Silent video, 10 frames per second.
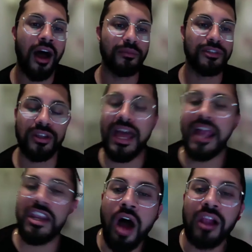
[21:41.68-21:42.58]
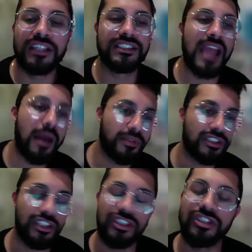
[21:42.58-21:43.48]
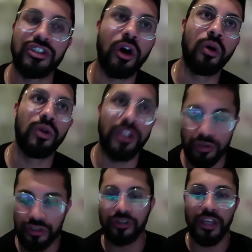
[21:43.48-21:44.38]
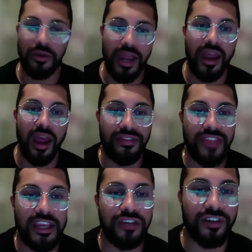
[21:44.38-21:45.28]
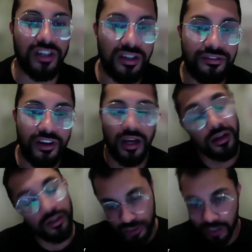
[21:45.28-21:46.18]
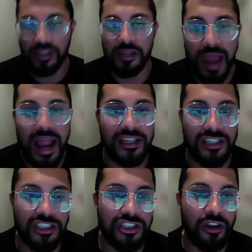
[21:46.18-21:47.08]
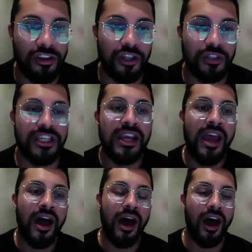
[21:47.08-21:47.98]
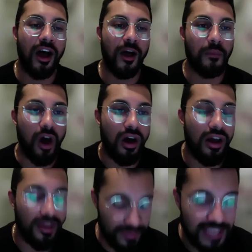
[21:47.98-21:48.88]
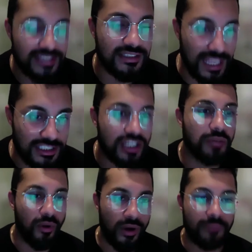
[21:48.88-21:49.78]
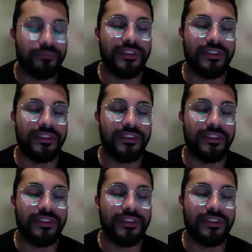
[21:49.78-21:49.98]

So that knowledge gap is just so huge, Julio. And I thank you for circling back and touching on those. That's a good point.